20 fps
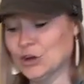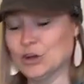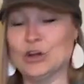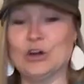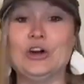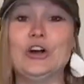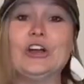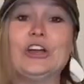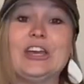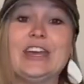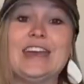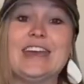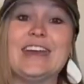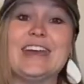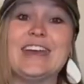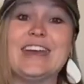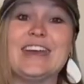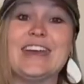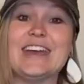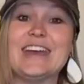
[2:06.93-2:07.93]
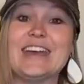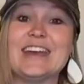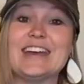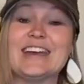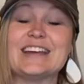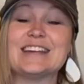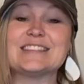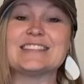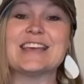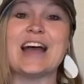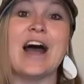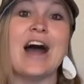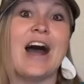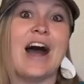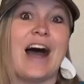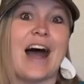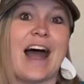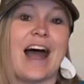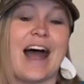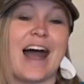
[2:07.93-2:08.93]
cookies?
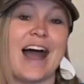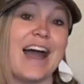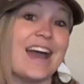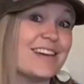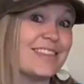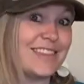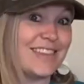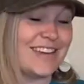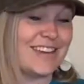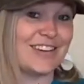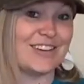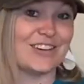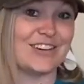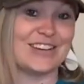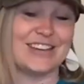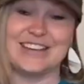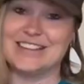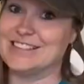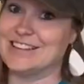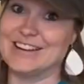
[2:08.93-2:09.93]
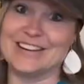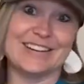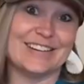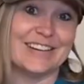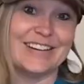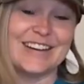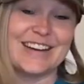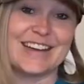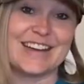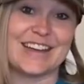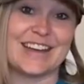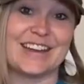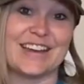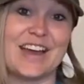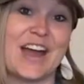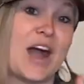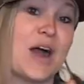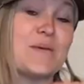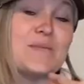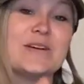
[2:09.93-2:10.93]
I think cookies are good.
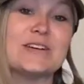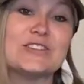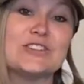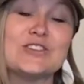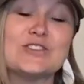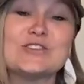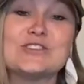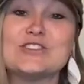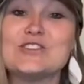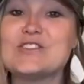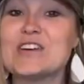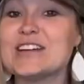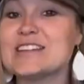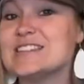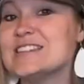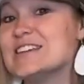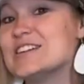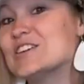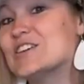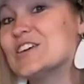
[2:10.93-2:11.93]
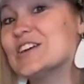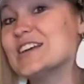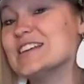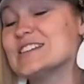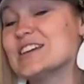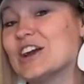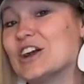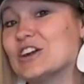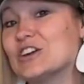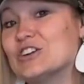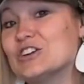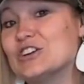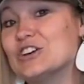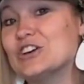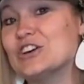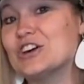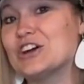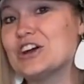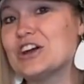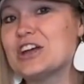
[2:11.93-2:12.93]
How about you? Do you guys think cookies are
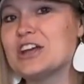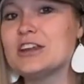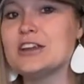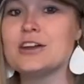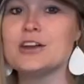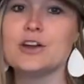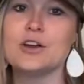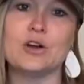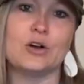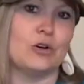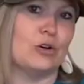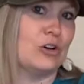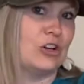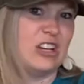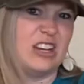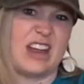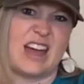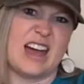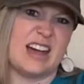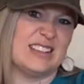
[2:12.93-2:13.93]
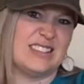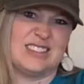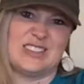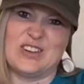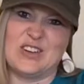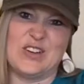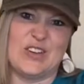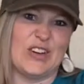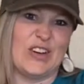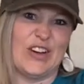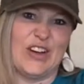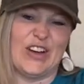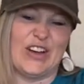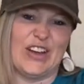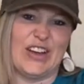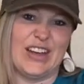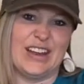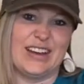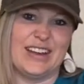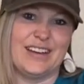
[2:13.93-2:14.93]
good or not so
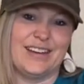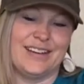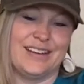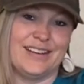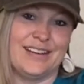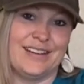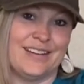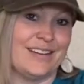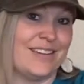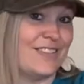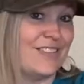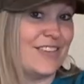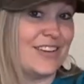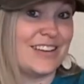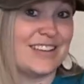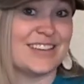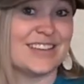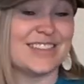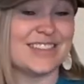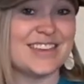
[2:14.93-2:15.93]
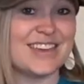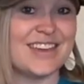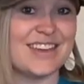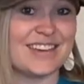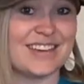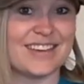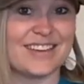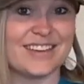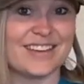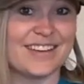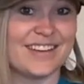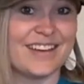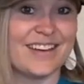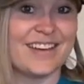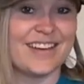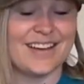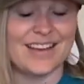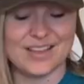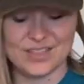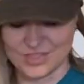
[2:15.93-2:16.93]
good? What do you think?
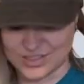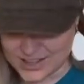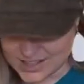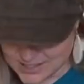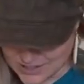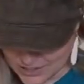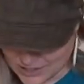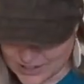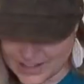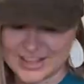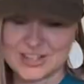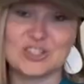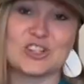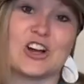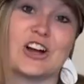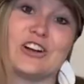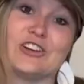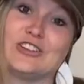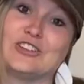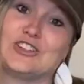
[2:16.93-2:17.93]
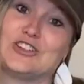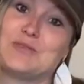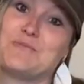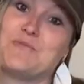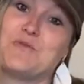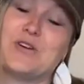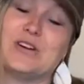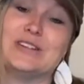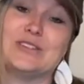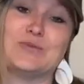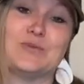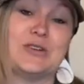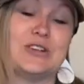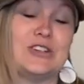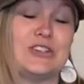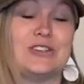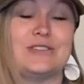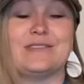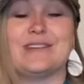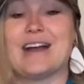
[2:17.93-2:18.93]
These look like chocolate chip ones,
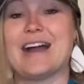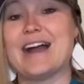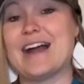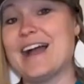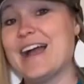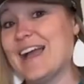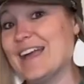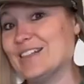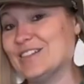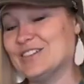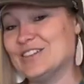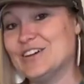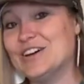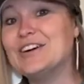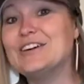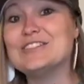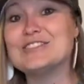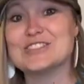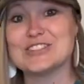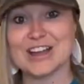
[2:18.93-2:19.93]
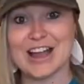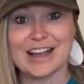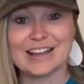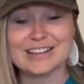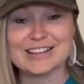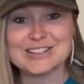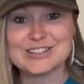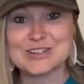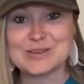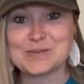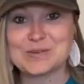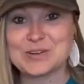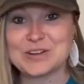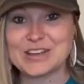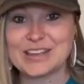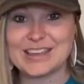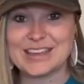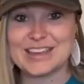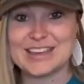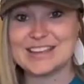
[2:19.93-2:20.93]
which I love chocolate chip
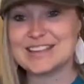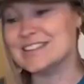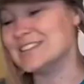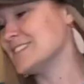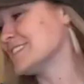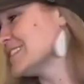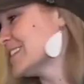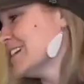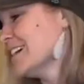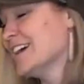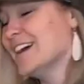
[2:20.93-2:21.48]
cookies.